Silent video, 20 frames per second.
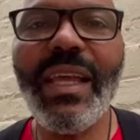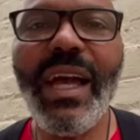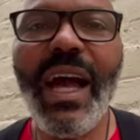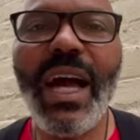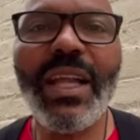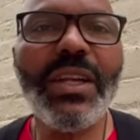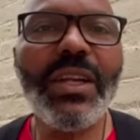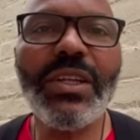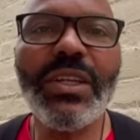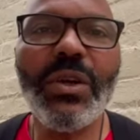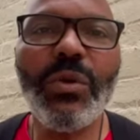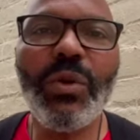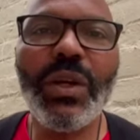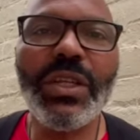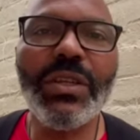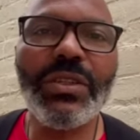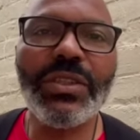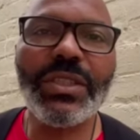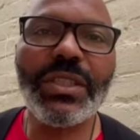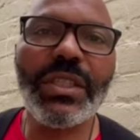I don't know where
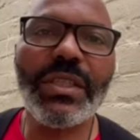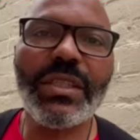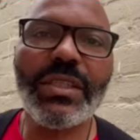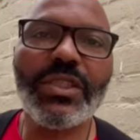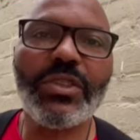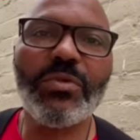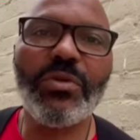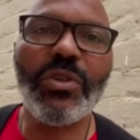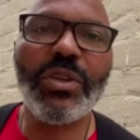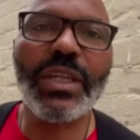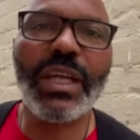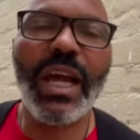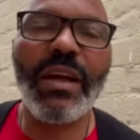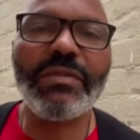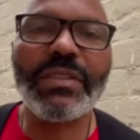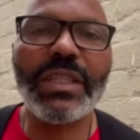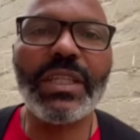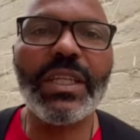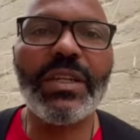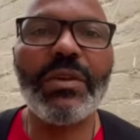you sit this morning
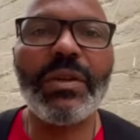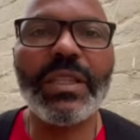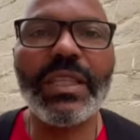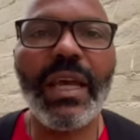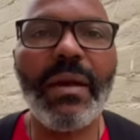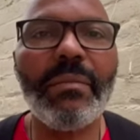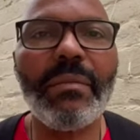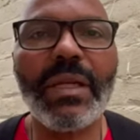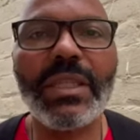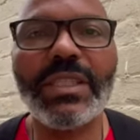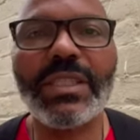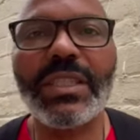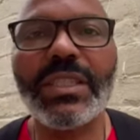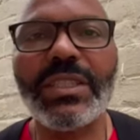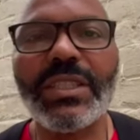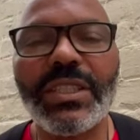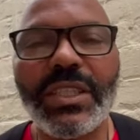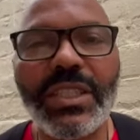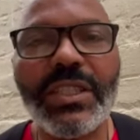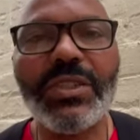after hearing that
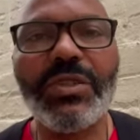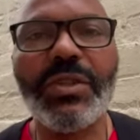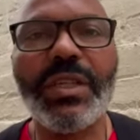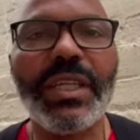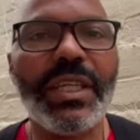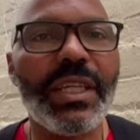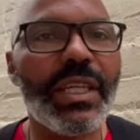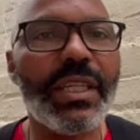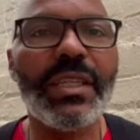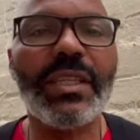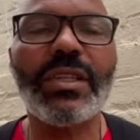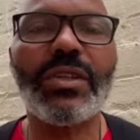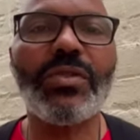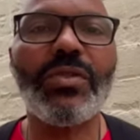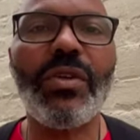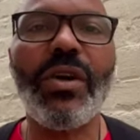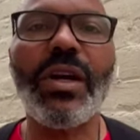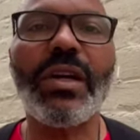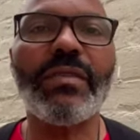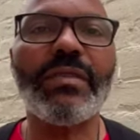message. Did you hear the
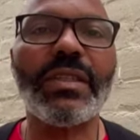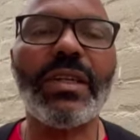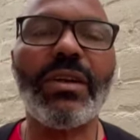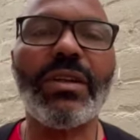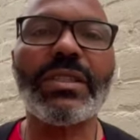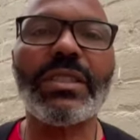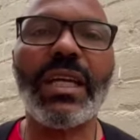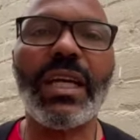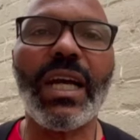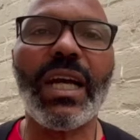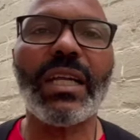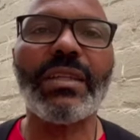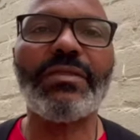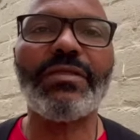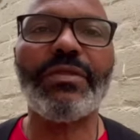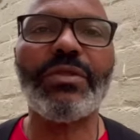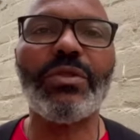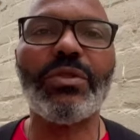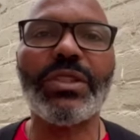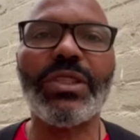cry of God's heart
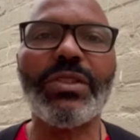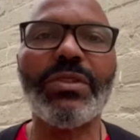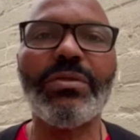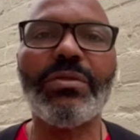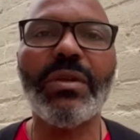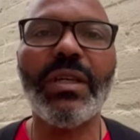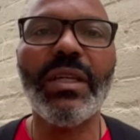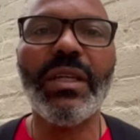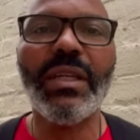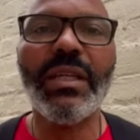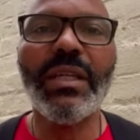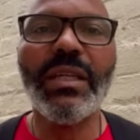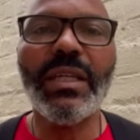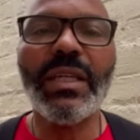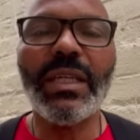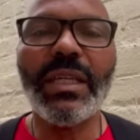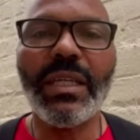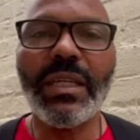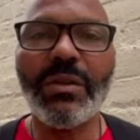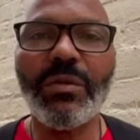for you?
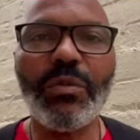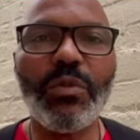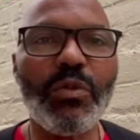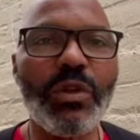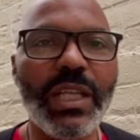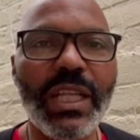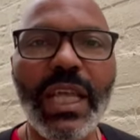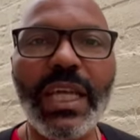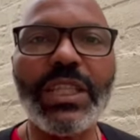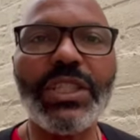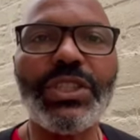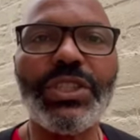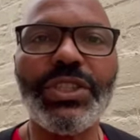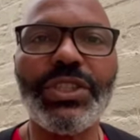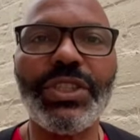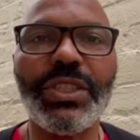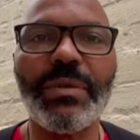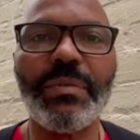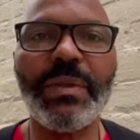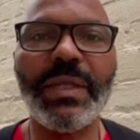
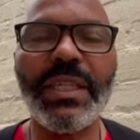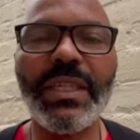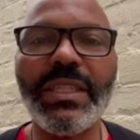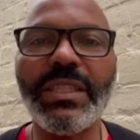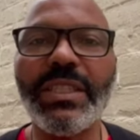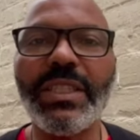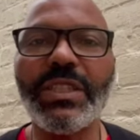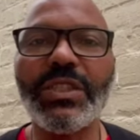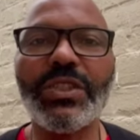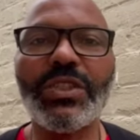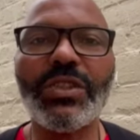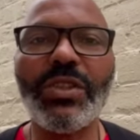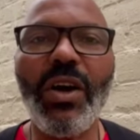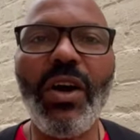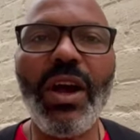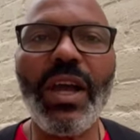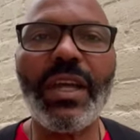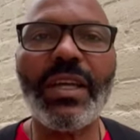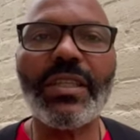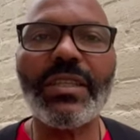Relationship. He
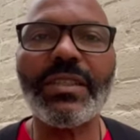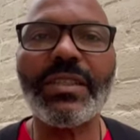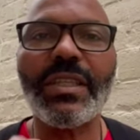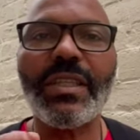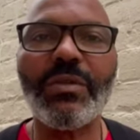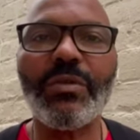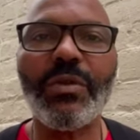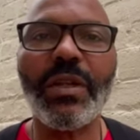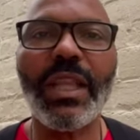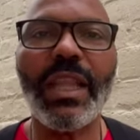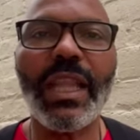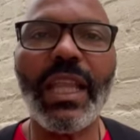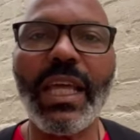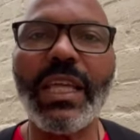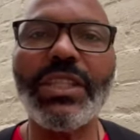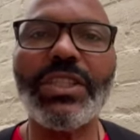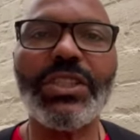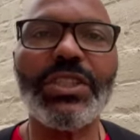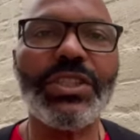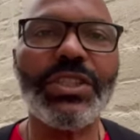desires
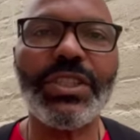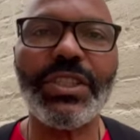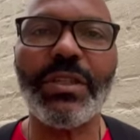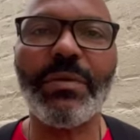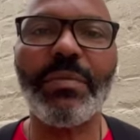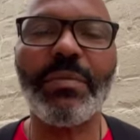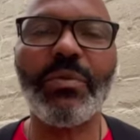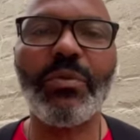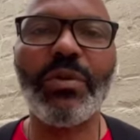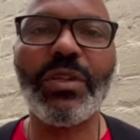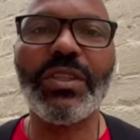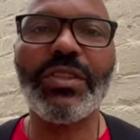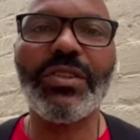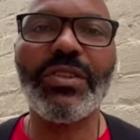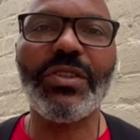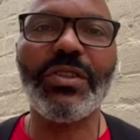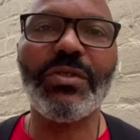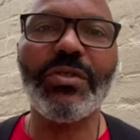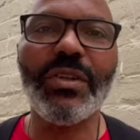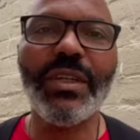relationship
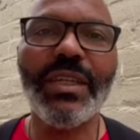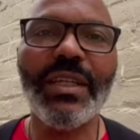with you.